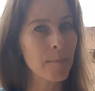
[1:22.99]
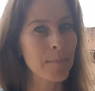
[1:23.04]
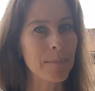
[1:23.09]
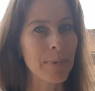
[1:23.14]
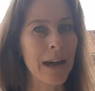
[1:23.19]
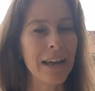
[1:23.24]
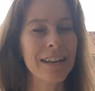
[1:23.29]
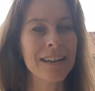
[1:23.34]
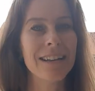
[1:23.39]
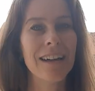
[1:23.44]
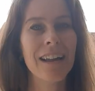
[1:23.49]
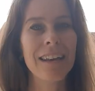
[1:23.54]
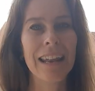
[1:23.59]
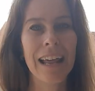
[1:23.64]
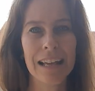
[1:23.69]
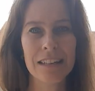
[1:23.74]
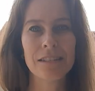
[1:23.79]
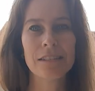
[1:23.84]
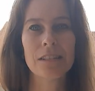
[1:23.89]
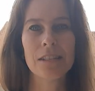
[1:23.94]
But
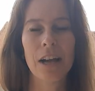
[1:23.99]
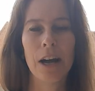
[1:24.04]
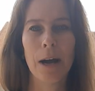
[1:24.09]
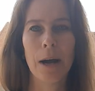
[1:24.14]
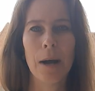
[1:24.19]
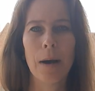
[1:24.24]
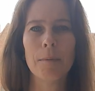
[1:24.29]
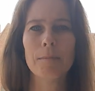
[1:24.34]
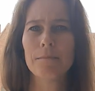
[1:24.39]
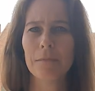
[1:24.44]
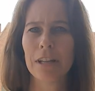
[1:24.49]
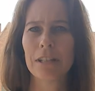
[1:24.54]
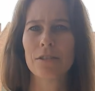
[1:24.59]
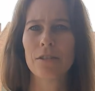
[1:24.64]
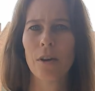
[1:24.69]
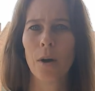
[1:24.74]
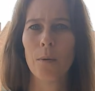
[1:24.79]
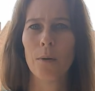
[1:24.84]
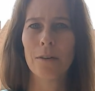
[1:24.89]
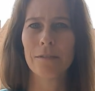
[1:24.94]
let's
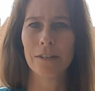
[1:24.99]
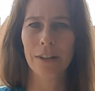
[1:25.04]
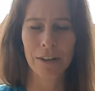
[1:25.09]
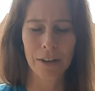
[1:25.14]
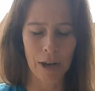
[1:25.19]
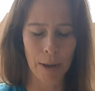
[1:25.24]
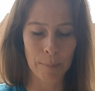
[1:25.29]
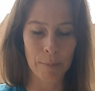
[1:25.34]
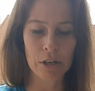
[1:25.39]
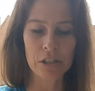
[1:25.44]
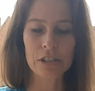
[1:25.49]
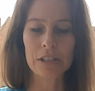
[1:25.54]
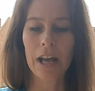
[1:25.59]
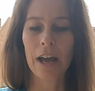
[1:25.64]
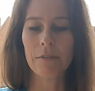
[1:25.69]
go over the numbers.